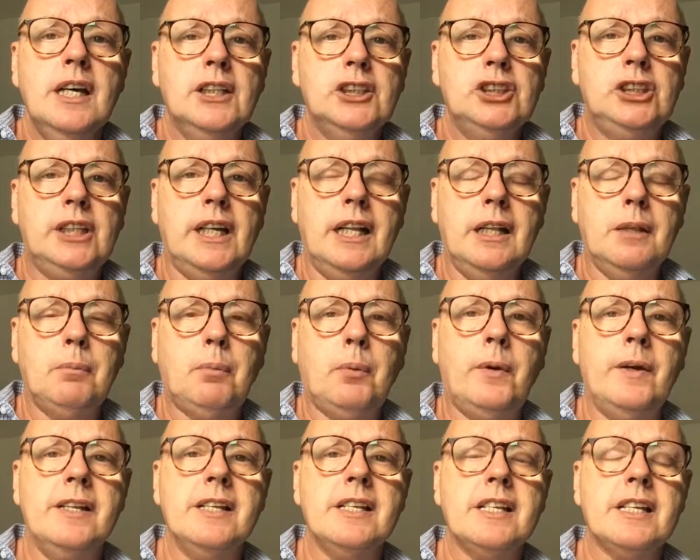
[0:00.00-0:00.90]
gel
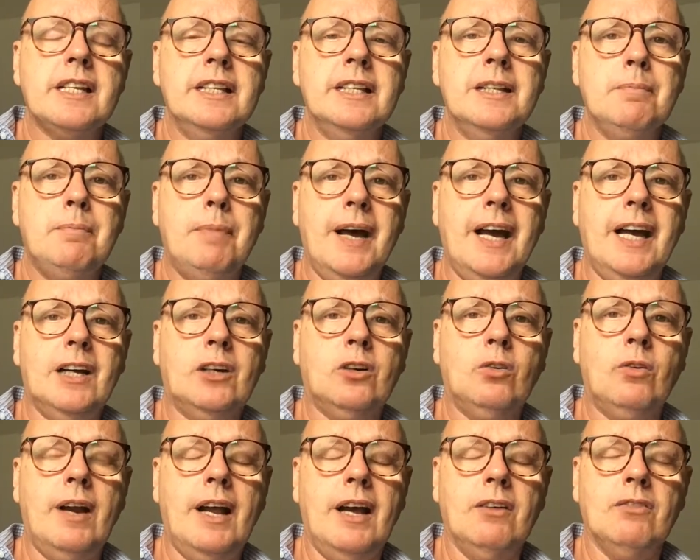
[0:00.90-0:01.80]
prints in the
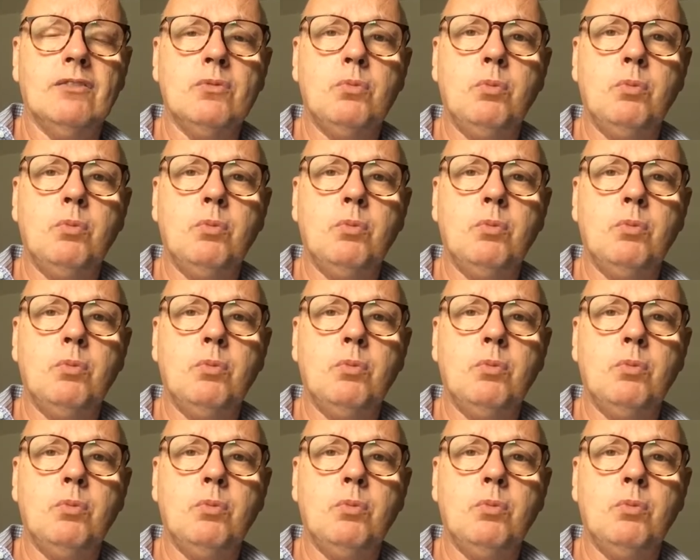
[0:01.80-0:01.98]
background